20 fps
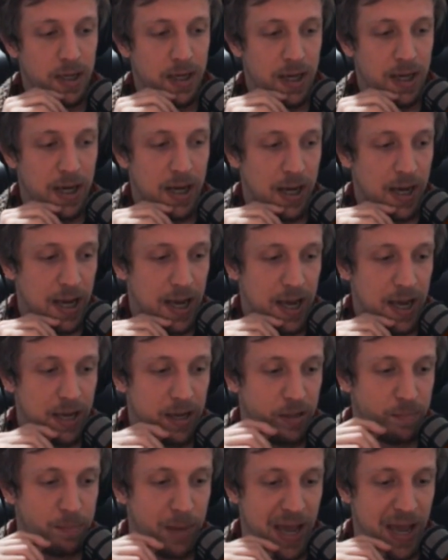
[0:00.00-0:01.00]
And
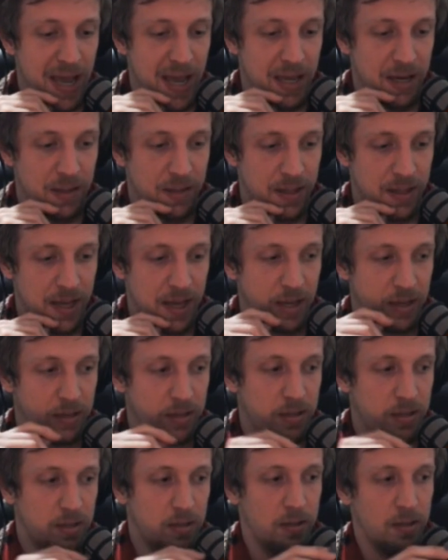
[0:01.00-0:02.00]
it's bad
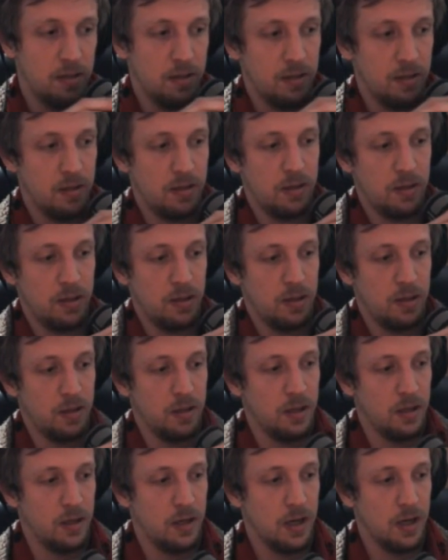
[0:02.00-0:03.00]
that
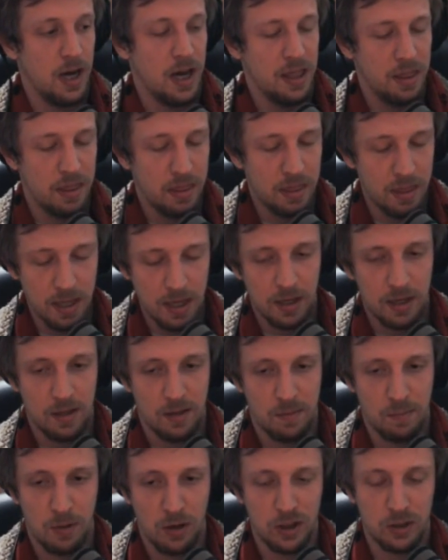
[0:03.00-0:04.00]
I think
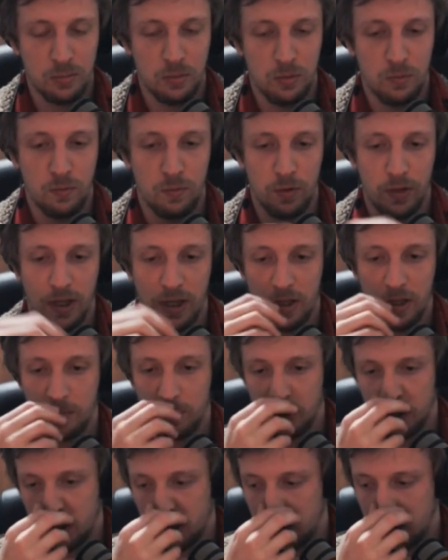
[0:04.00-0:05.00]
it's possible for there to
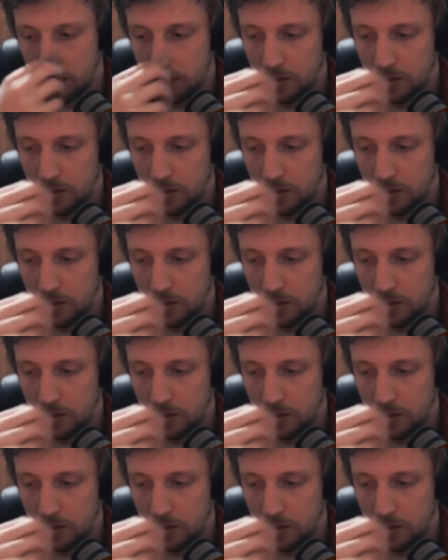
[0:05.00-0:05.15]
be